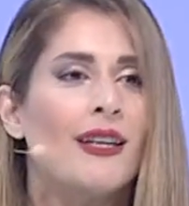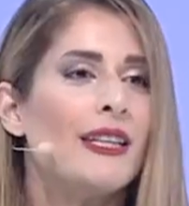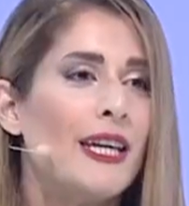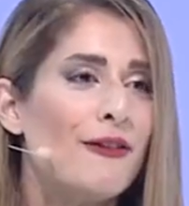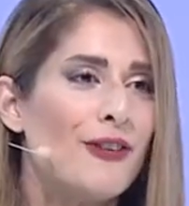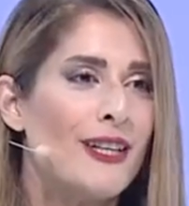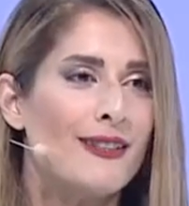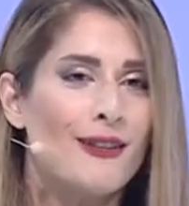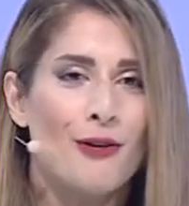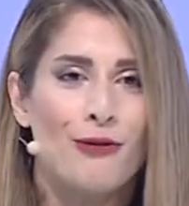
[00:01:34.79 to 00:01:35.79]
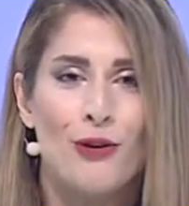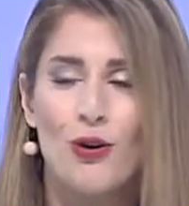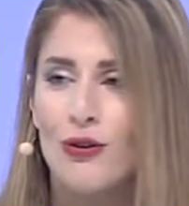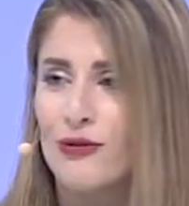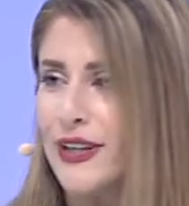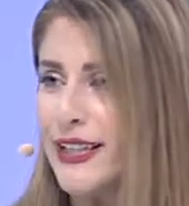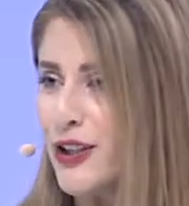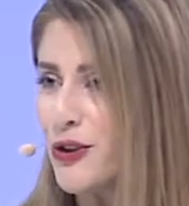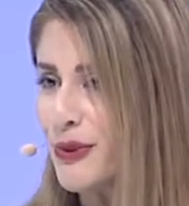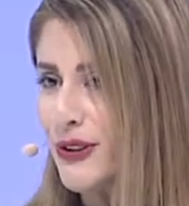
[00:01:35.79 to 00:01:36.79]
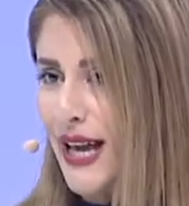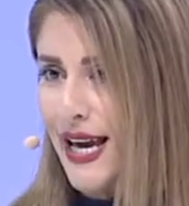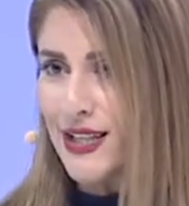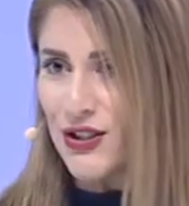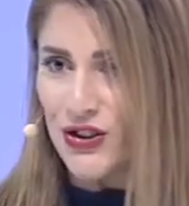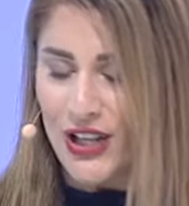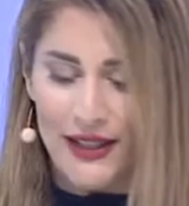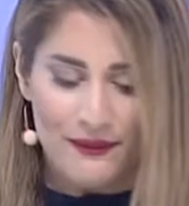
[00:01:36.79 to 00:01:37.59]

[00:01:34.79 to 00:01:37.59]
given for renewable energy.